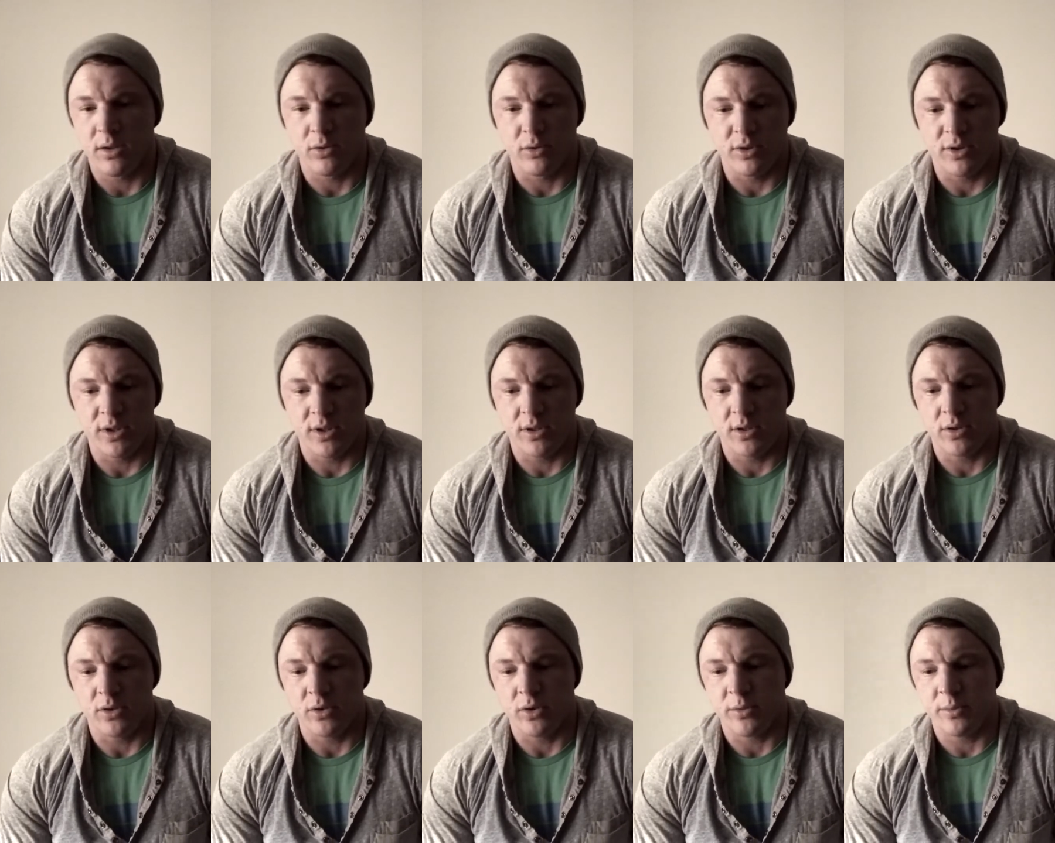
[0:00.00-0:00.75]
Leucine,
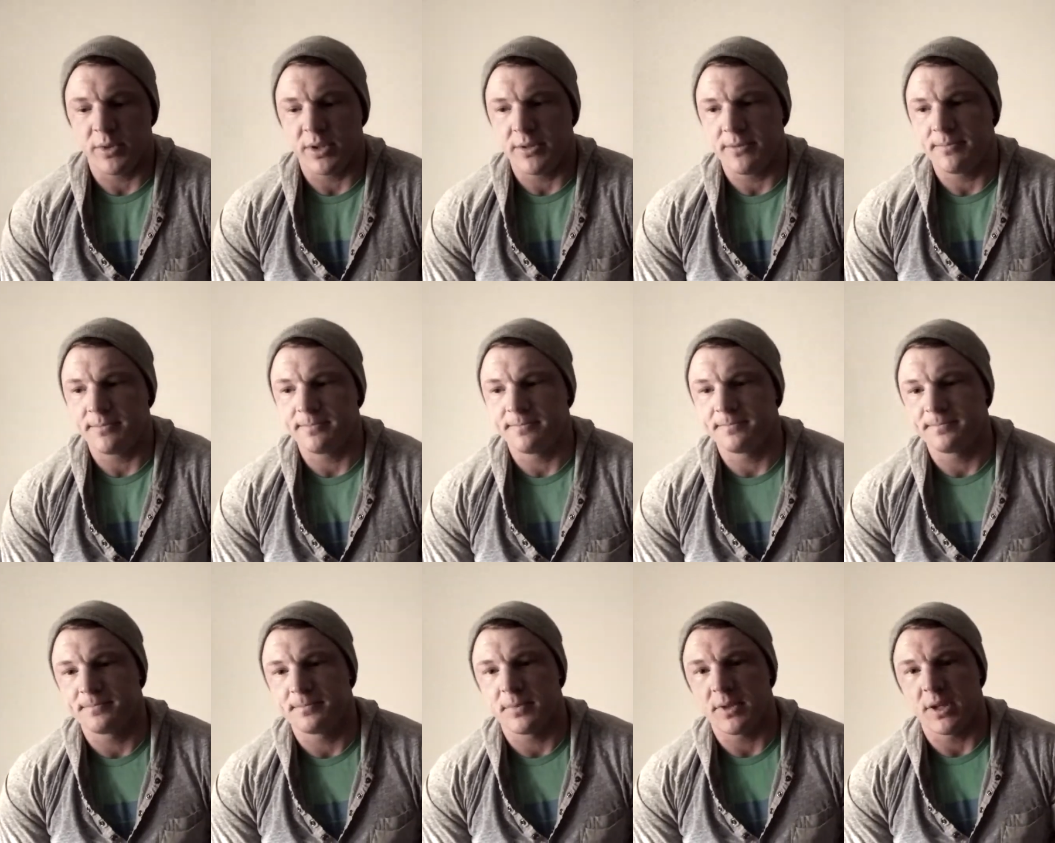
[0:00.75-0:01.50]
glutamine,
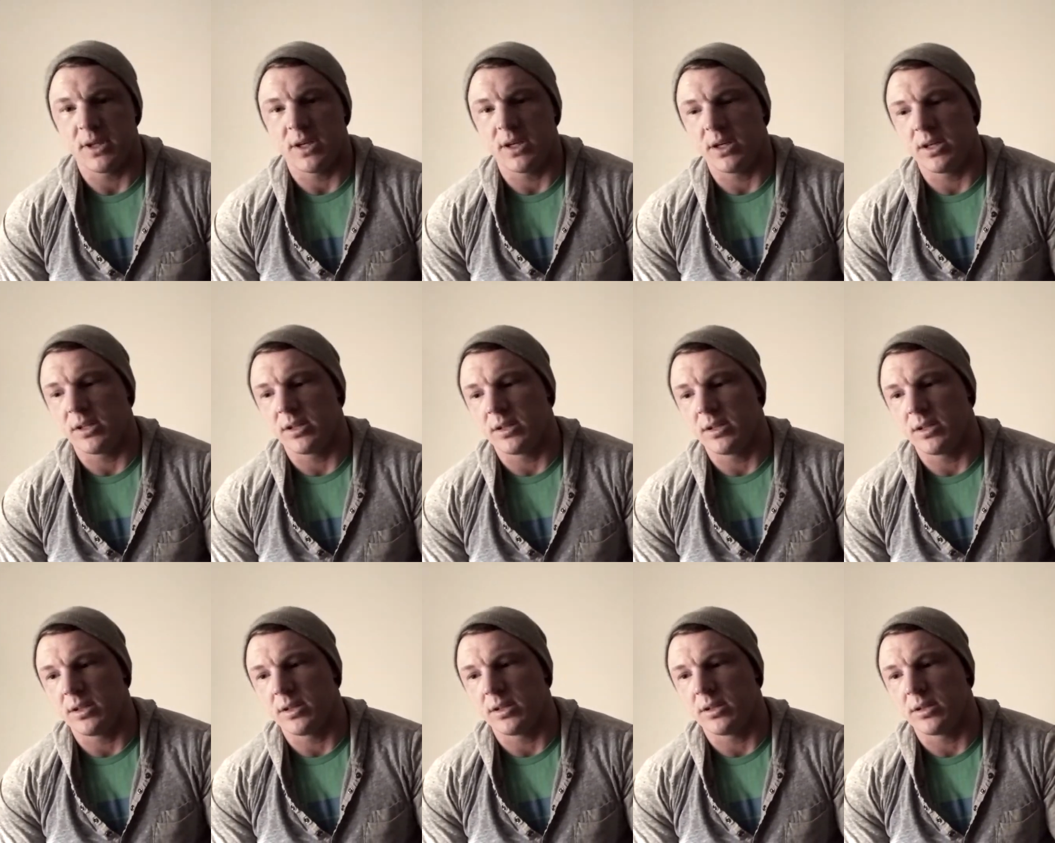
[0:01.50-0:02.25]
and
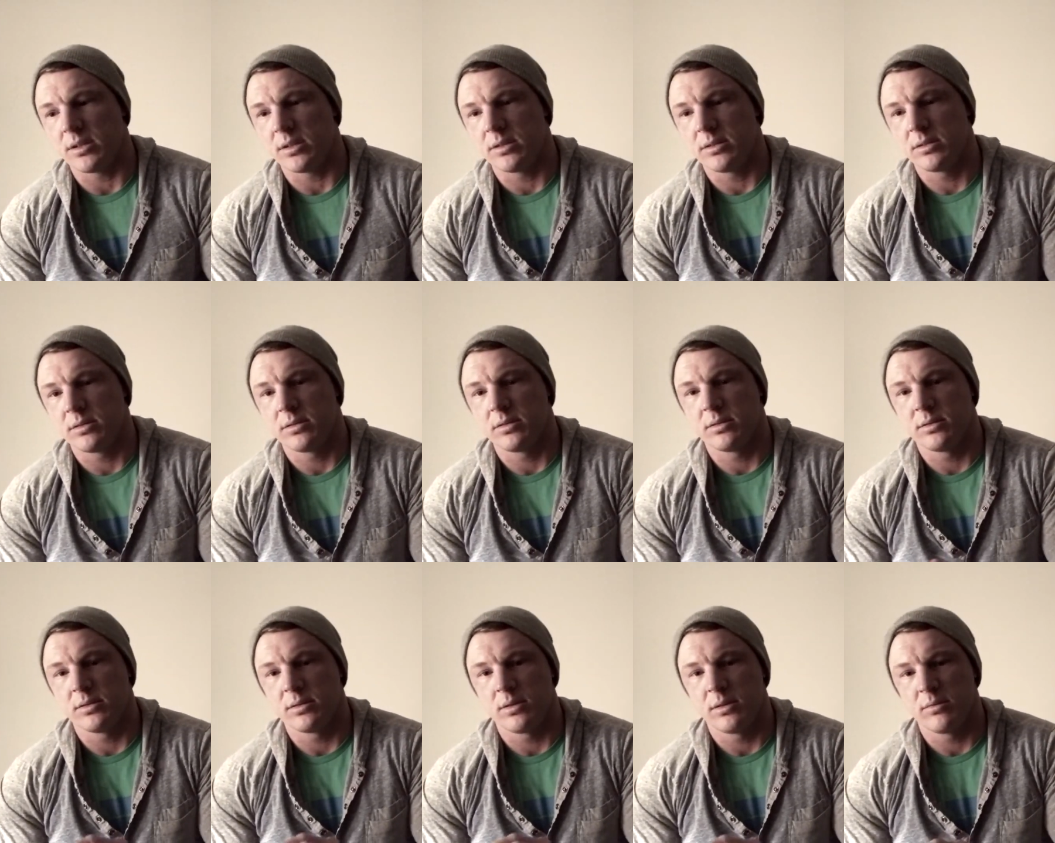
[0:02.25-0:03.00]

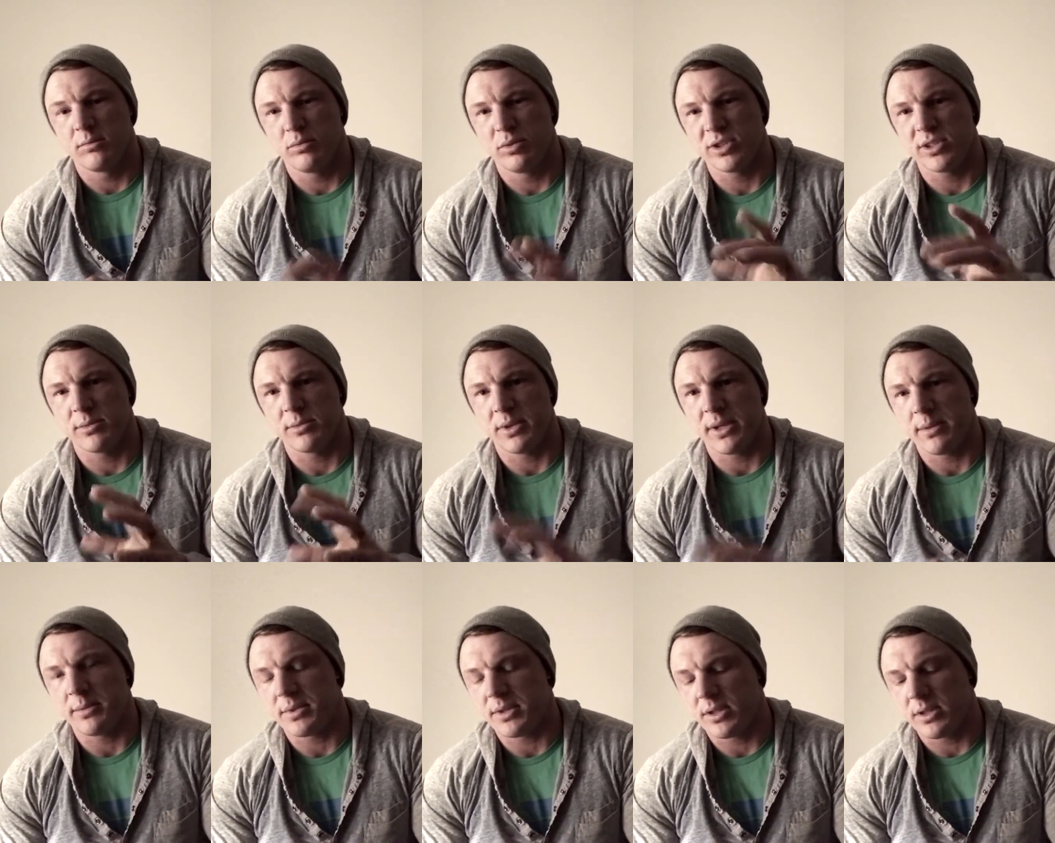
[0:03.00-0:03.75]
put some
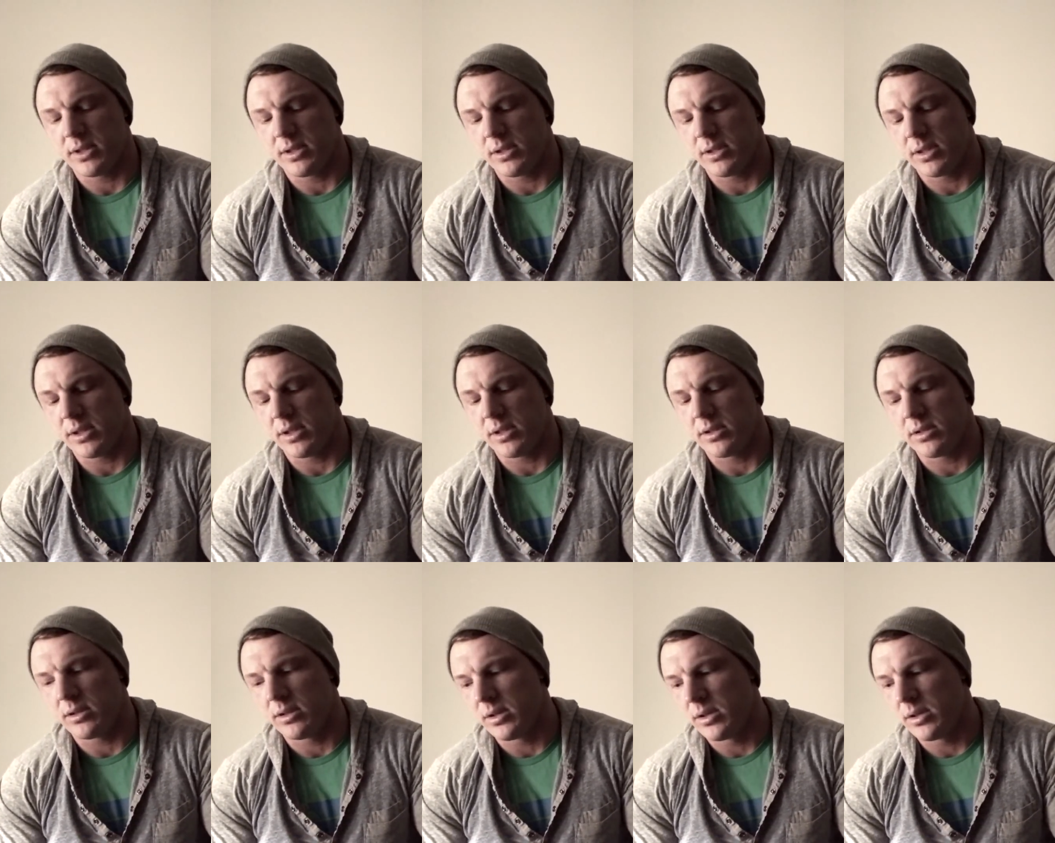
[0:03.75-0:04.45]
lemon in that later.